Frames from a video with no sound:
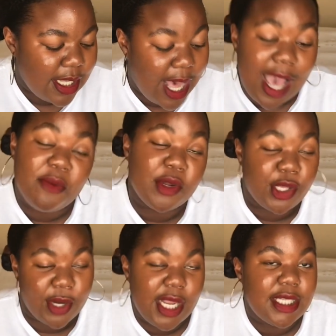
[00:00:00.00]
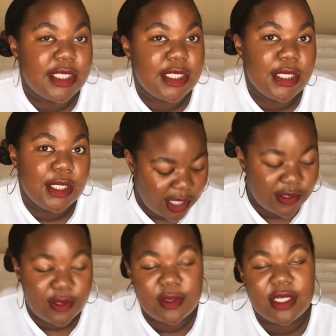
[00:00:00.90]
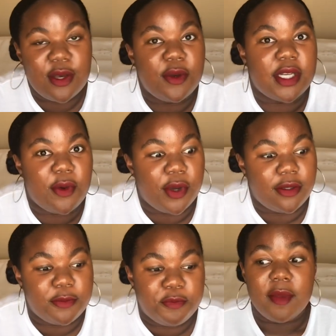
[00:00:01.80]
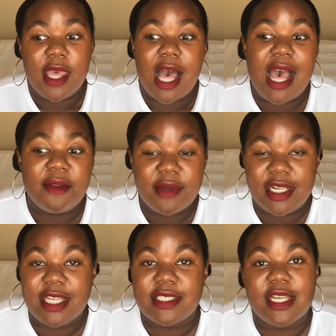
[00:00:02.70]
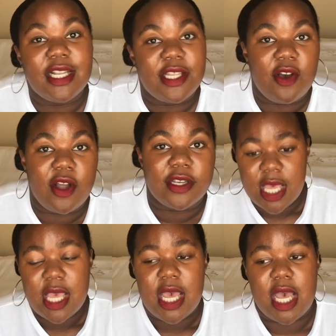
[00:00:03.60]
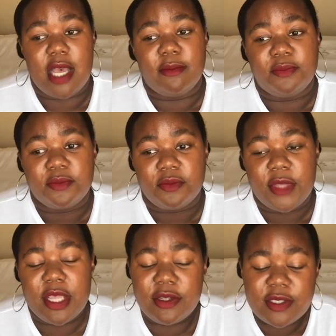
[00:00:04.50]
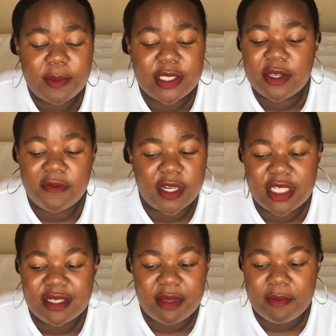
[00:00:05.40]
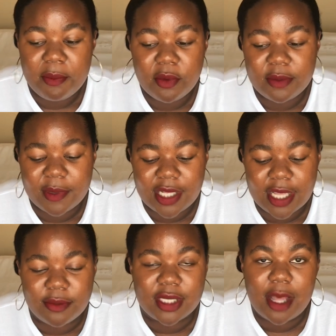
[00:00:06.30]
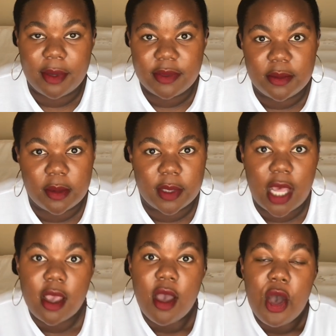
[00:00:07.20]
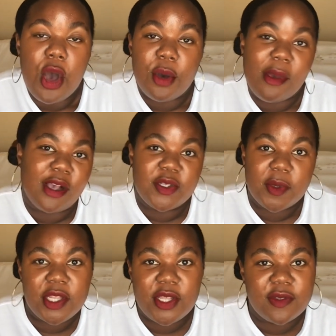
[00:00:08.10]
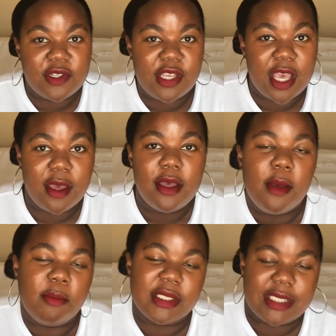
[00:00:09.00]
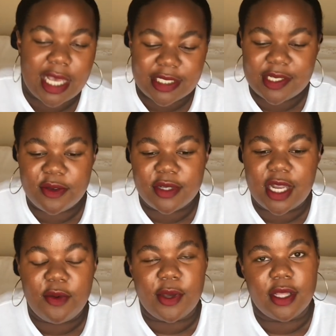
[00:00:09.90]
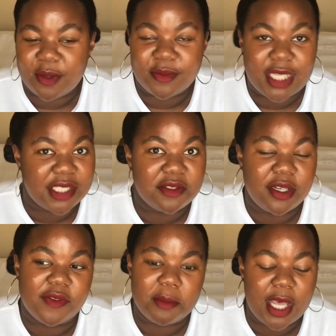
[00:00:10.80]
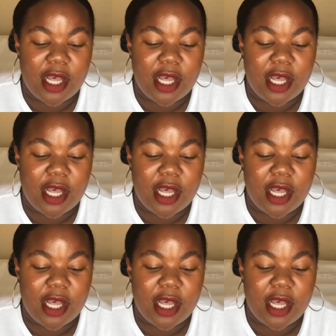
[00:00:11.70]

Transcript: I regret is using coconut oil. I realized early on, um, it used to be so funny to me. People would be like, would come up to me and be like, oh my gosh, what are you using your hair besides coconut oil? That's not even my,